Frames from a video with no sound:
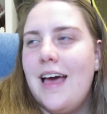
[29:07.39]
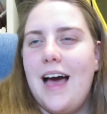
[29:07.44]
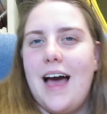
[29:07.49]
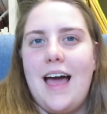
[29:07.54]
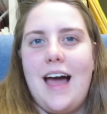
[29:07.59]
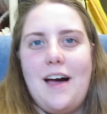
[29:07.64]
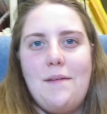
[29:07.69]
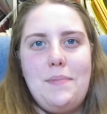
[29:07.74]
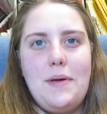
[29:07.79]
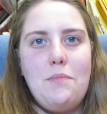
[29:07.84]

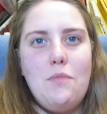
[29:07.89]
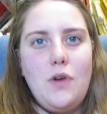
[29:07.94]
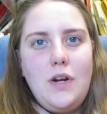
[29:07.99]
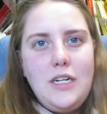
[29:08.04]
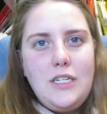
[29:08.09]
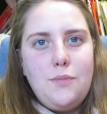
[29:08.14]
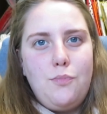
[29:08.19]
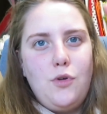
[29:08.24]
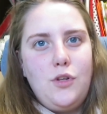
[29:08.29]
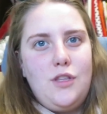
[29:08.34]
I have been
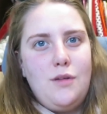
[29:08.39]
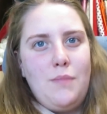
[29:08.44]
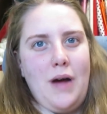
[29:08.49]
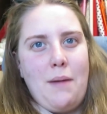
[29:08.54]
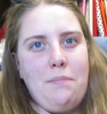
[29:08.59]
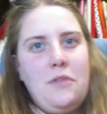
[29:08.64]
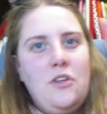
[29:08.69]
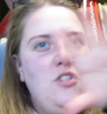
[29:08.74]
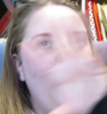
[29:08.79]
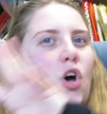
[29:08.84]
wanting to put them
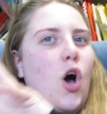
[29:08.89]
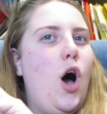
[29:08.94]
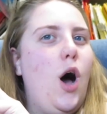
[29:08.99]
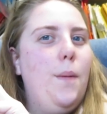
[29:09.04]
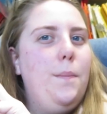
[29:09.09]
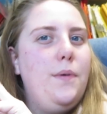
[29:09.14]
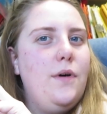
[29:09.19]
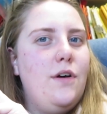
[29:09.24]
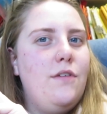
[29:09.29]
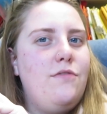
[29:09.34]
up the
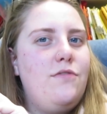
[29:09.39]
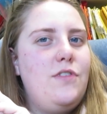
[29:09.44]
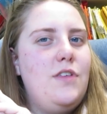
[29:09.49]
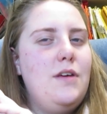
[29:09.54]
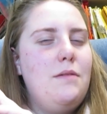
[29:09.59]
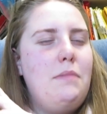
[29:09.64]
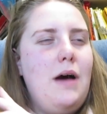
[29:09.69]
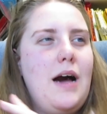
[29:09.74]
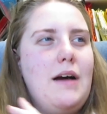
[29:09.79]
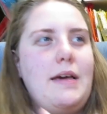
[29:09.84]
top of
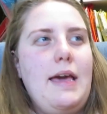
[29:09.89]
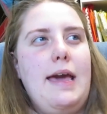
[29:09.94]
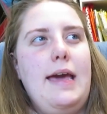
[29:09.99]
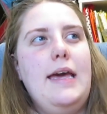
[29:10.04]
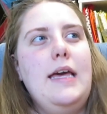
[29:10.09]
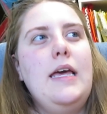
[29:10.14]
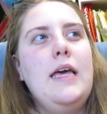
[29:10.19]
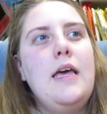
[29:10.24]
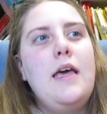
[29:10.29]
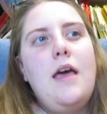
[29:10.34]
the
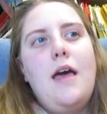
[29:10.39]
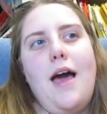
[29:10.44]
marquee